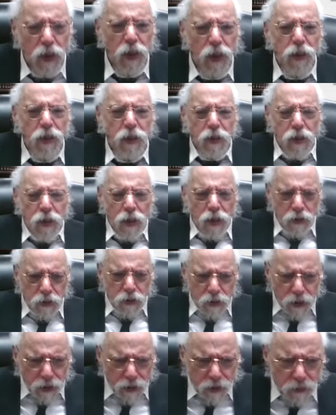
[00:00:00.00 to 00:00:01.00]
a a
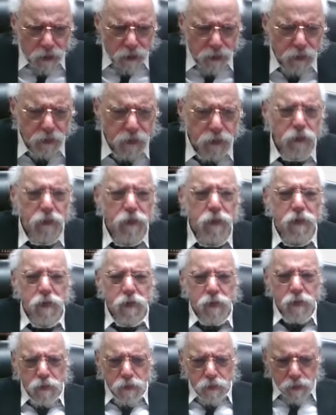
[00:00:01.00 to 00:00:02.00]
dead
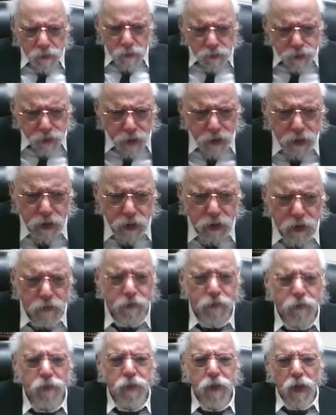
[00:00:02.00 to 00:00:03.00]
person
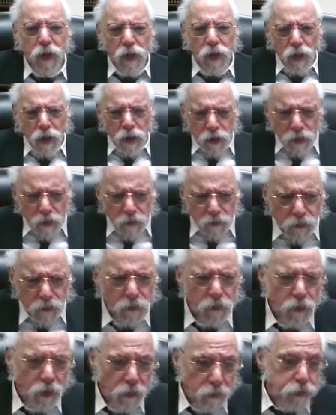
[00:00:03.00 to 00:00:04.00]

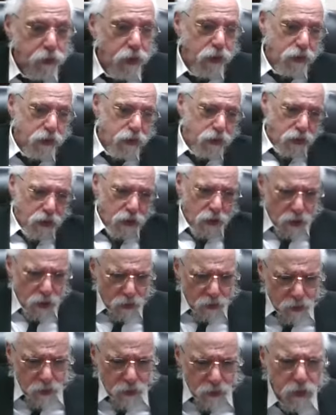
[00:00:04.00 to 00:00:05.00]
from one place to the
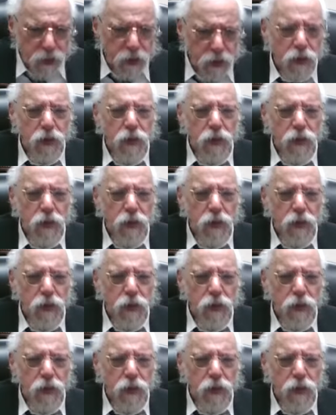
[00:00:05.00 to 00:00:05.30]
other,